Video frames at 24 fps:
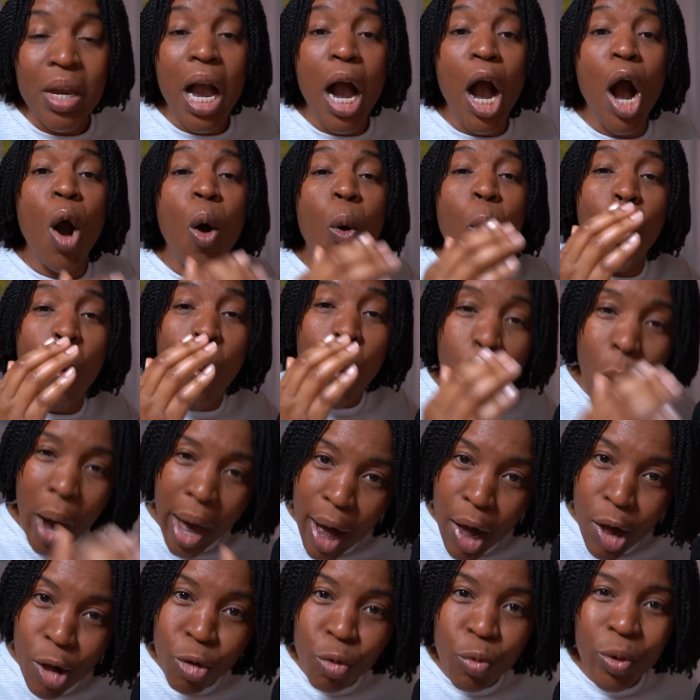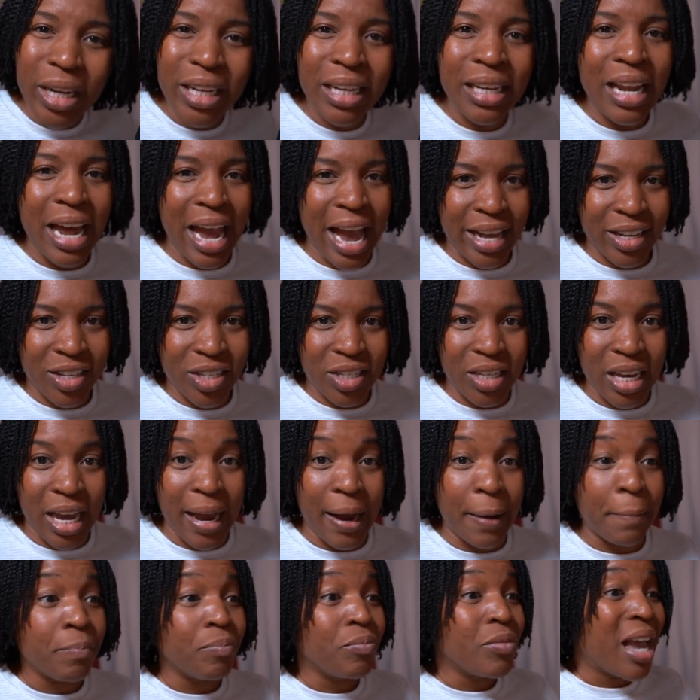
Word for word: A well-written essay